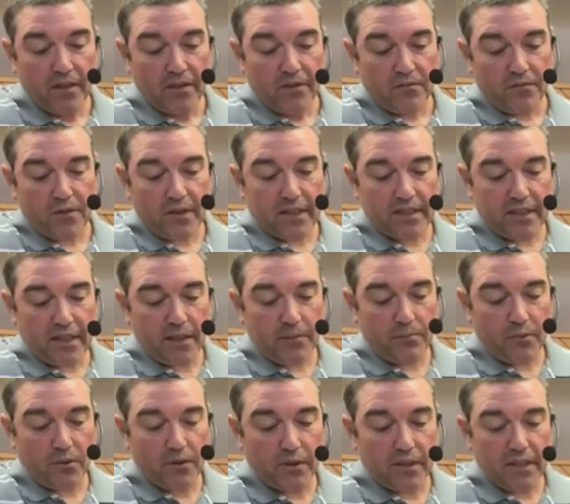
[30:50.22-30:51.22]
For
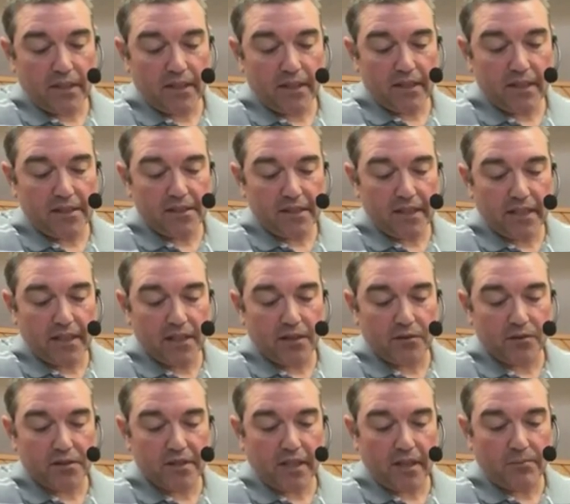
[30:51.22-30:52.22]
example, in
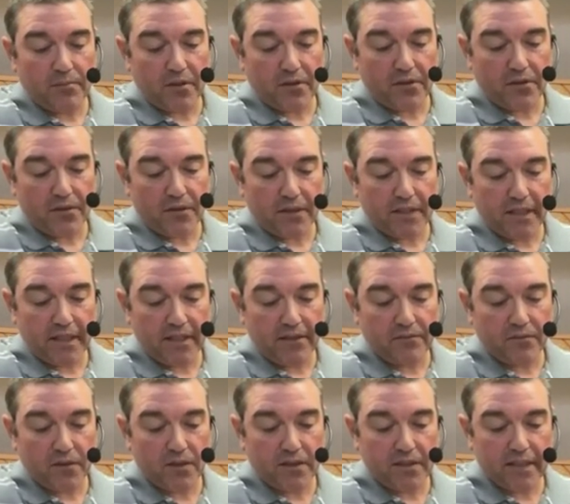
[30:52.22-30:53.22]
Ezekiel chapter
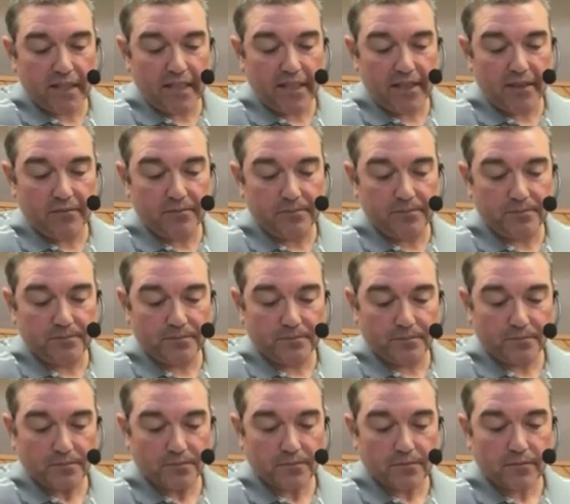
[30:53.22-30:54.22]
13, verse 8
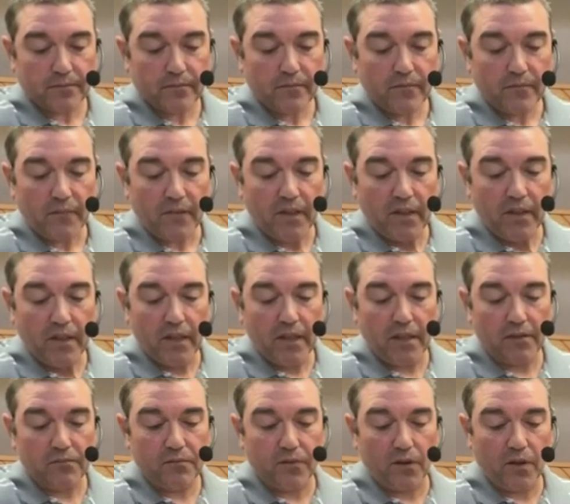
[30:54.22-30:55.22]

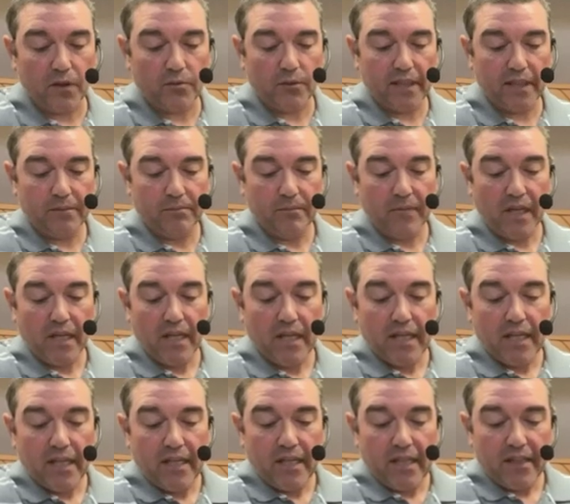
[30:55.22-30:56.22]
and following.
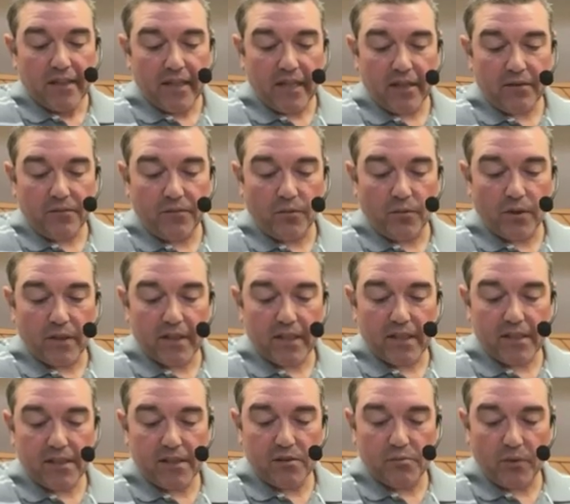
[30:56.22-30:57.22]
Therefore,
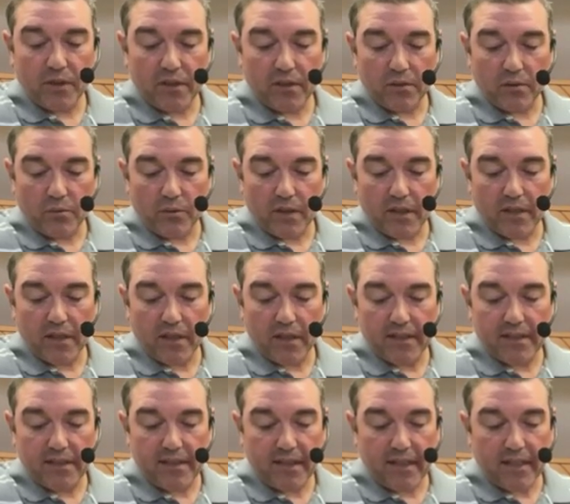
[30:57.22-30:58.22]
this is what the Lord
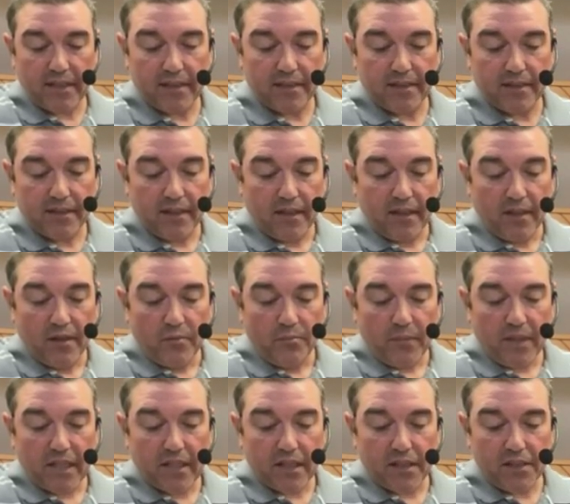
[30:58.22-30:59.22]
God says
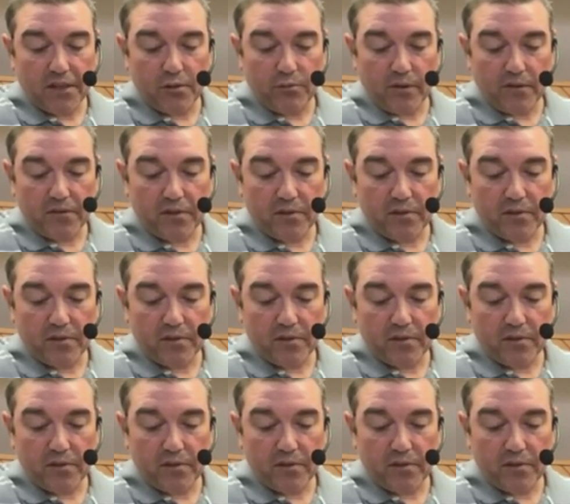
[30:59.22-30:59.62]
Because you have